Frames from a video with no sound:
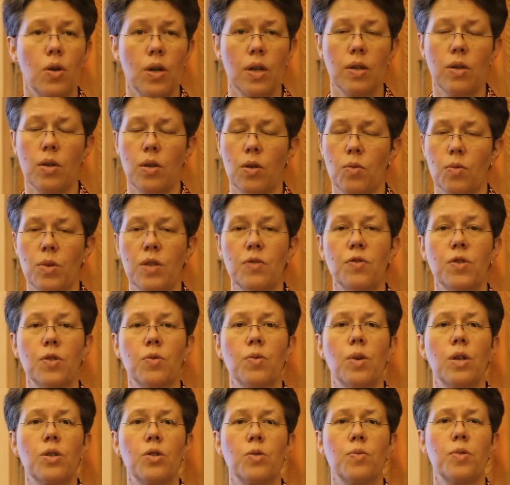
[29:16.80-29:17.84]
if you
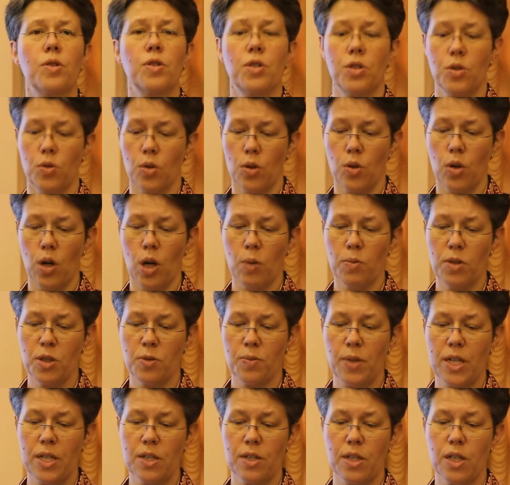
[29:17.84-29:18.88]
want to pursue a
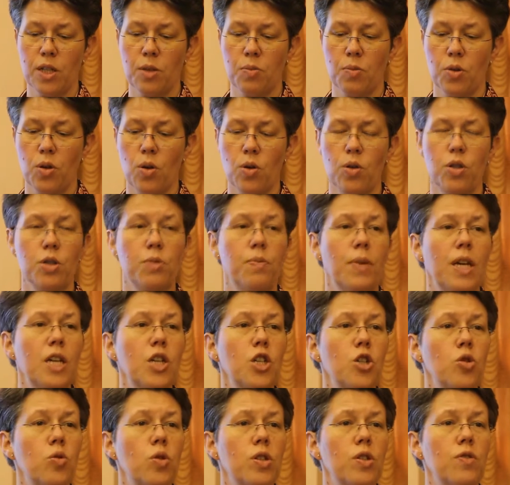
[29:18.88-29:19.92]
corpus-based approach, make
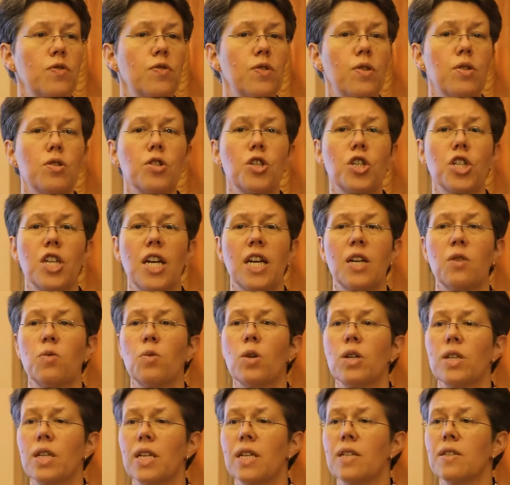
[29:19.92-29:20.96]
sure you first check
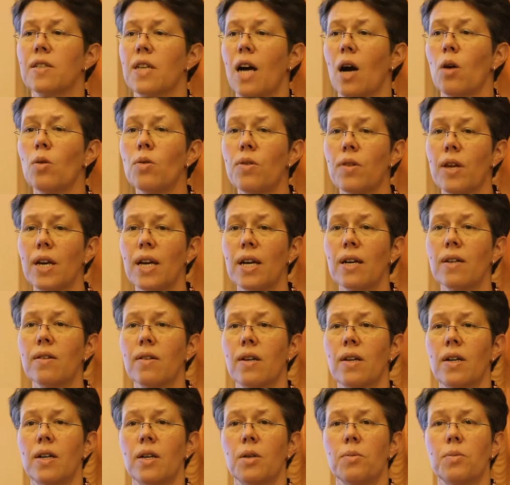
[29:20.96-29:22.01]
what is out there,
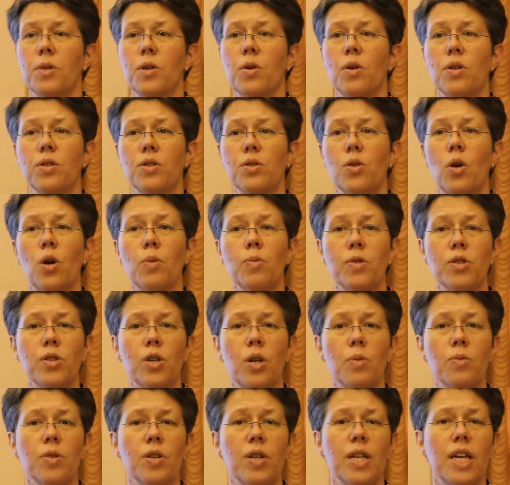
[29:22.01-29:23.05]
because corpus
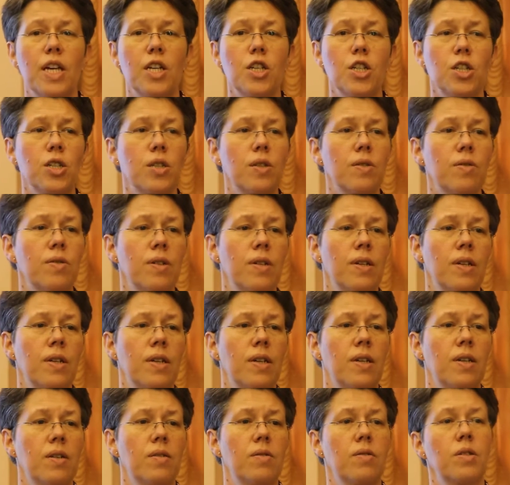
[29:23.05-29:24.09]
compilation,
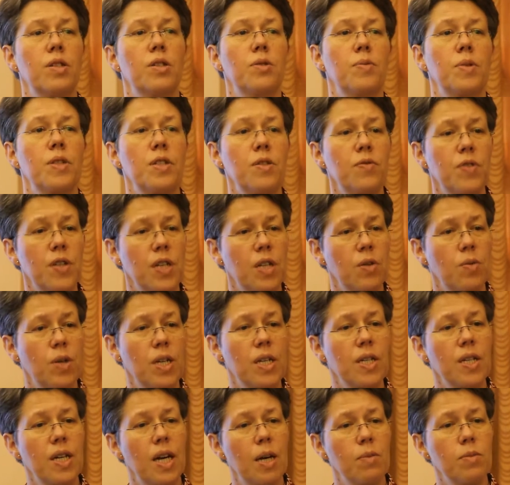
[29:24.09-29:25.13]
specifically
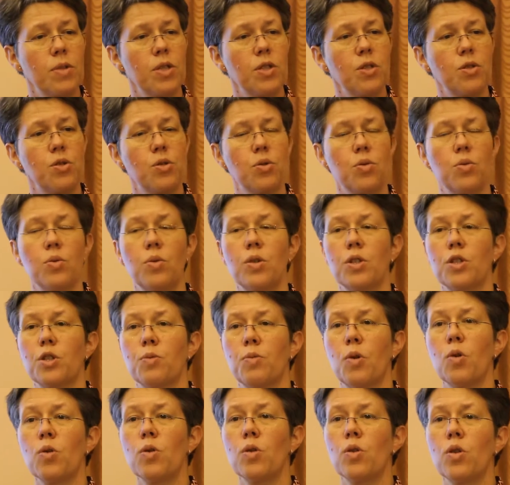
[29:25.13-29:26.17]
when it comes to
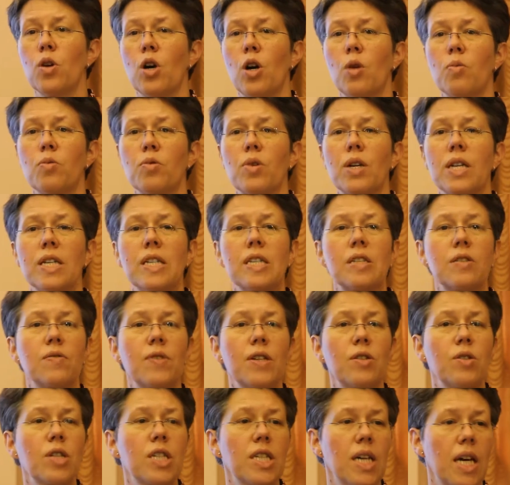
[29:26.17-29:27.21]
spoken corpora, is
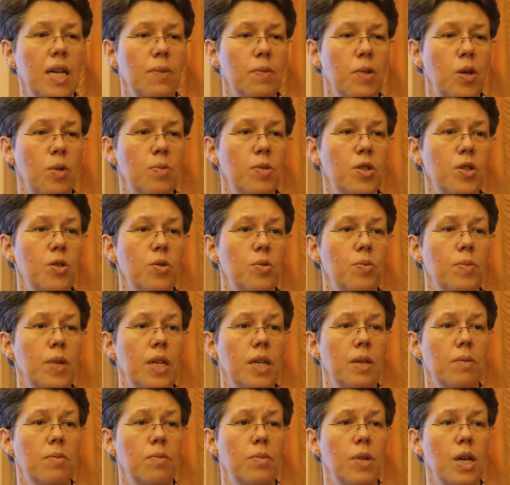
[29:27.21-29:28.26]
very
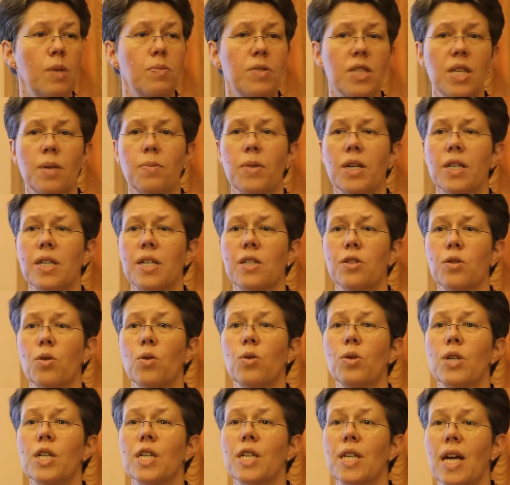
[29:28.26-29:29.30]
time-consuming. Perhaps somebody has
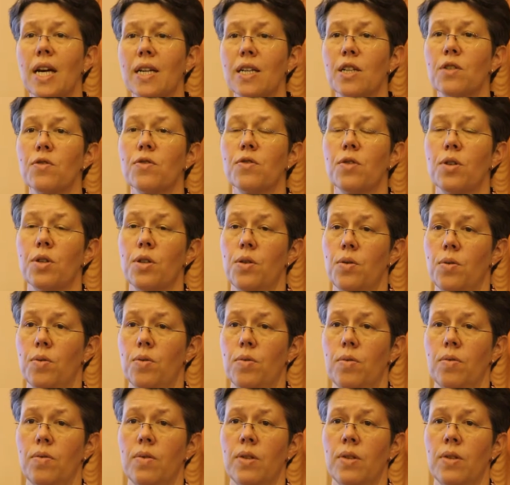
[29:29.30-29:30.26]
already done it for you.